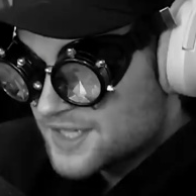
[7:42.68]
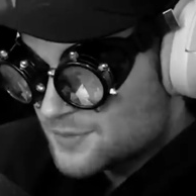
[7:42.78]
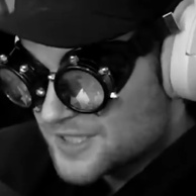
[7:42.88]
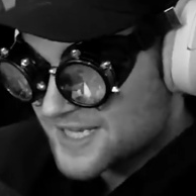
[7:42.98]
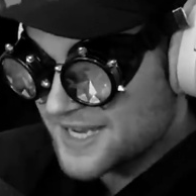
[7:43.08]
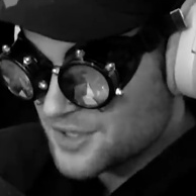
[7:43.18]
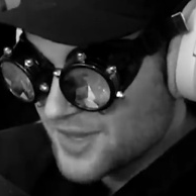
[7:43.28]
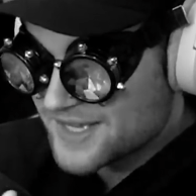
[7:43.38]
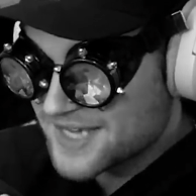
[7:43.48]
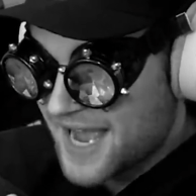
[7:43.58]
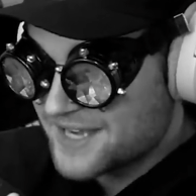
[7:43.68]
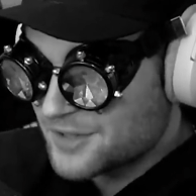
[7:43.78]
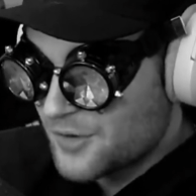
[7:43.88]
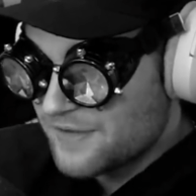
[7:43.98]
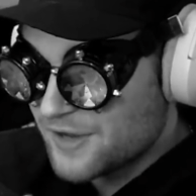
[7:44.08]
is ridiculous. I
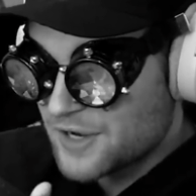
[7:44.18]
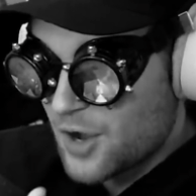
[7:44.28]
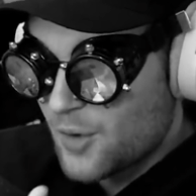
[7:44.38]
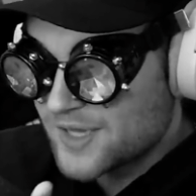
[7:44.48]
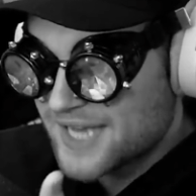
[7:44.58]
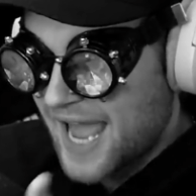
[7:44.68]
don't even know what's